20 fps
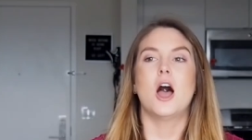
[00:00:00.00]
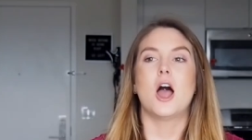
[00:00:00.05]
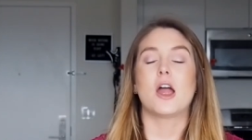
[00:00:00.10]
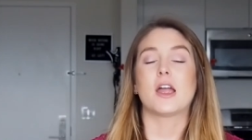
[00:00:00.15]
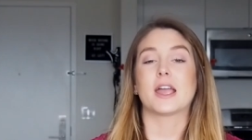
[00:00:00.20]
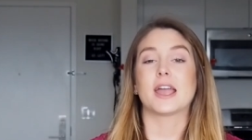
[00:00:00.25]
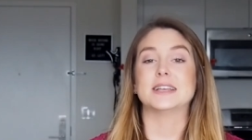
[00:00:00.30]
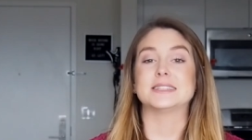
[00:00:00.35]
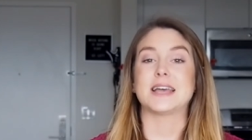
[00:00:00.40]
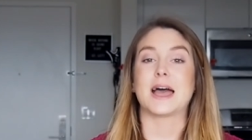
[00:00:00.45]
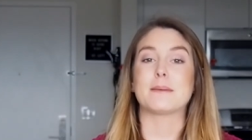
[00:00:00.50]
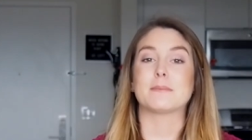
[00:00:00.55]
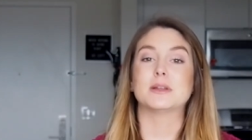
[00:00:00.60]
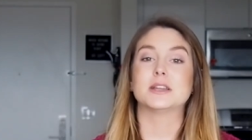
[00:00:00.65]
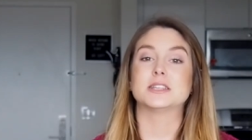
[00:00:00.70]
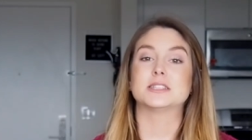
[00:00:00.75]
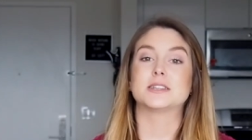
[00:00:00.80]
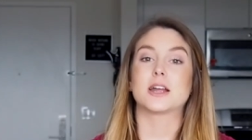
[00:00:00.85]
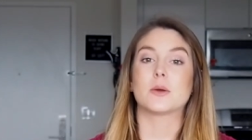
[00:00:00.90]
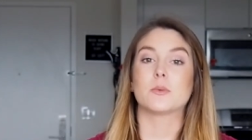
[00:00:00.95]
All right, guys, I'm
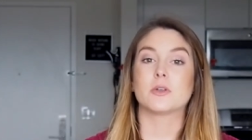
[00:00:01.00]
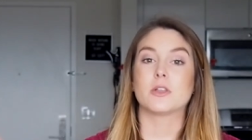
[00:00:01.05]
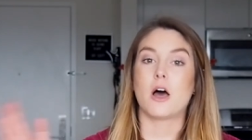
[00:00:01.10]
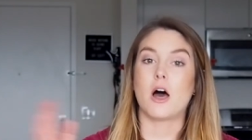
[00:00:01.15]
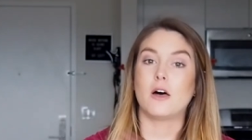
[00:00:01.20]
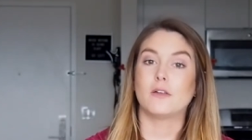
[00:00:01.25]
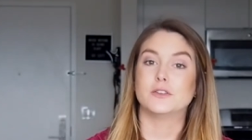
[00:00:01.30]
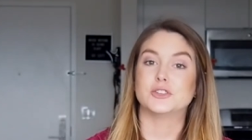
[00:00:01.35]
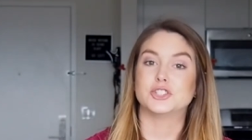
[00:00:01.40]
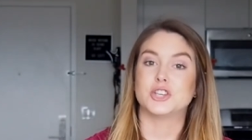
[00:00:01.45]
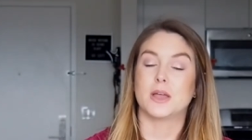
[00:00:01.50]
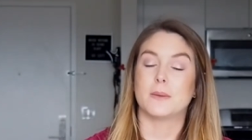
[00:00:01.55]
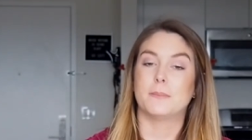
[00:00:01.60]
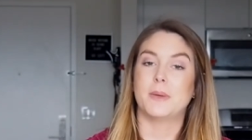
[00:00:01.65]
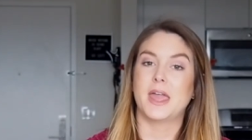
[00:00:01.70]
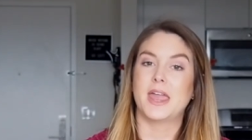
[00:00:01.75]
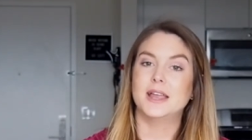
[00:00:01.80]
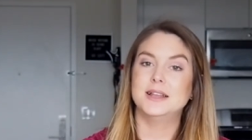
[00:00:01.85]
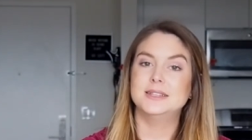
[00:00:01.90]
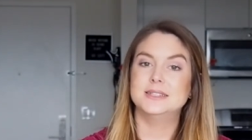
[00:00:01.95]
gonna start with all the
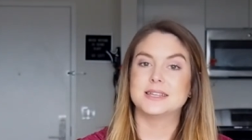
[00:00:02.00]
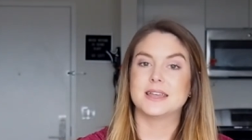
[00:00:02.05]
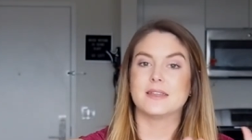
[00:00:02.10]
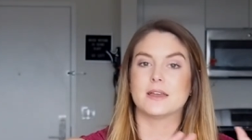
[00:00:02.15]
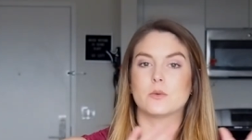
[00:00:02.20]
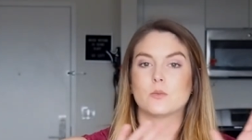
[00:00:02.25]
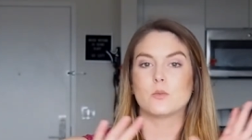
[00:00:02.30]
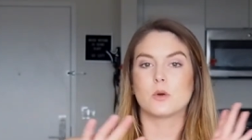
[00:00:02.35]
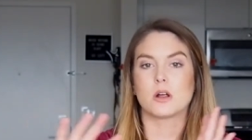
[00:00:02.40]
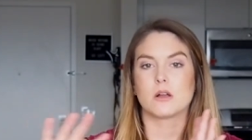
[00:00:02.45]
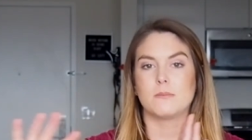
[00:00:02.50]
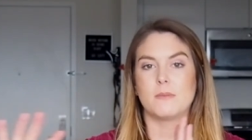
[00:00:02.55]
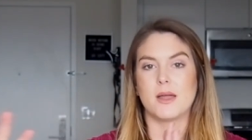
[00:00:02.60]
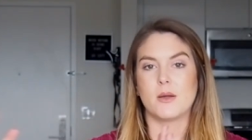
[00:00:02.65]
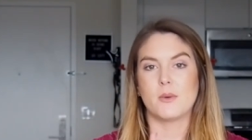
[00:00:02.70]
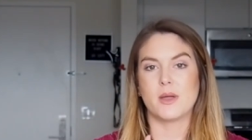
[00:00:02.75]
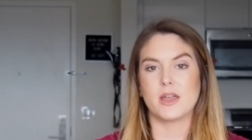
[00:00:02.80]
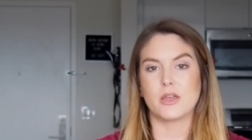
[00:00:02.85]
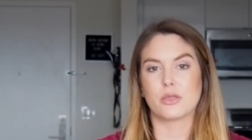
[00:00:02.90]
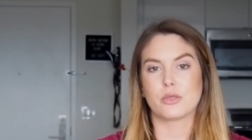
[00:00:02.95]
champagnes and then work my
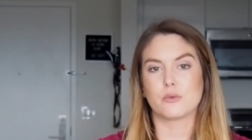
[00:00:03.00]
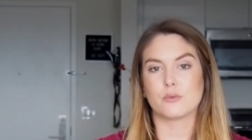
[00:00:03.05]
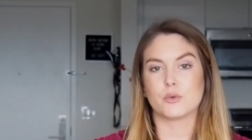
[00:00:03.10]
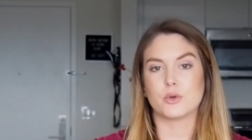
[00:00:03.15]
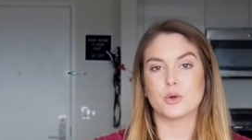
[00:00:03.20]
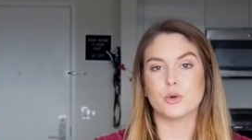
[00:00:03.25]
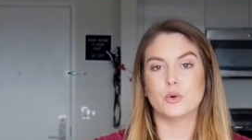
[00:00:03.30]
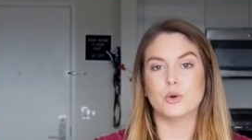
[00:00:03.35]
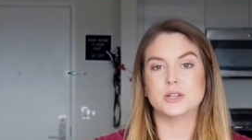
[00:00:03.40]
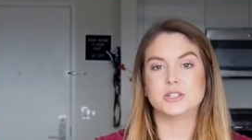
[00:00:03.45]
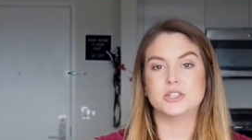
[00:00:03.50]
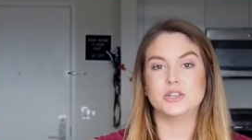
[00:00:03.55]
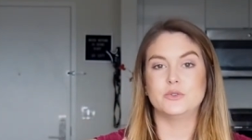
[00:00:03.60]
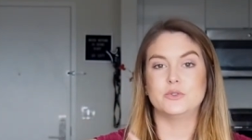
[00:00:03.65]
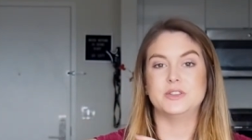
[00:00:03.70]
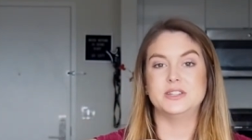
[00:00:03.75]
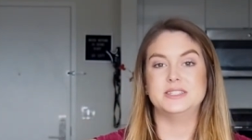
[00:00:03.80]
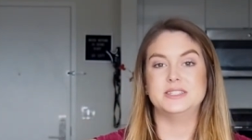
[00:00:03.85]
way through to the